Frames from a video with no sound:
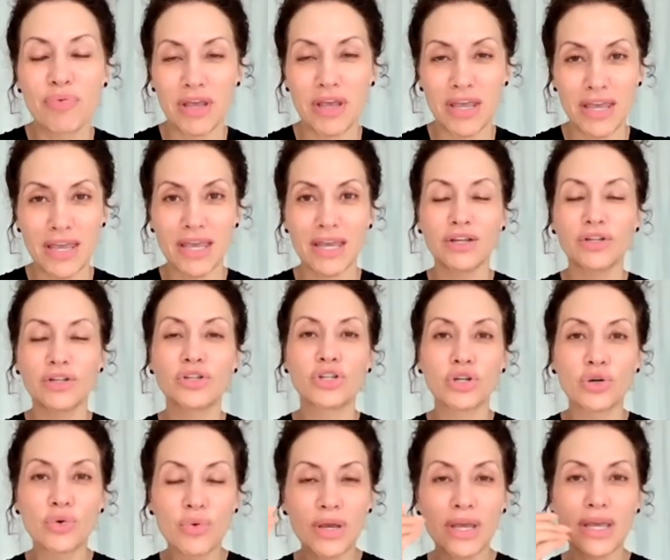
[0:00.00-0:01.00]
being,
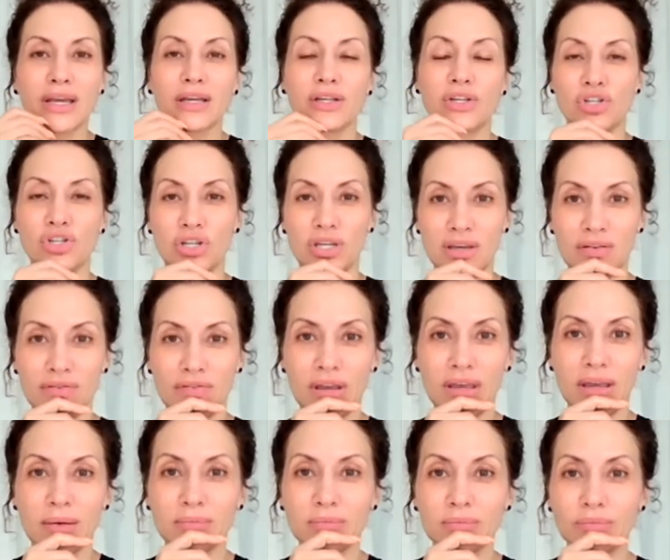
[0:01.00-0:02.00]
doing,
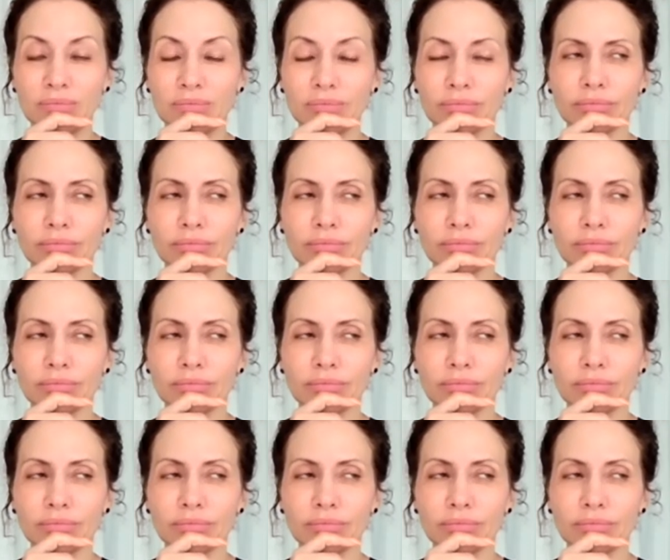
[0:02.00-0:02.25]
achieving.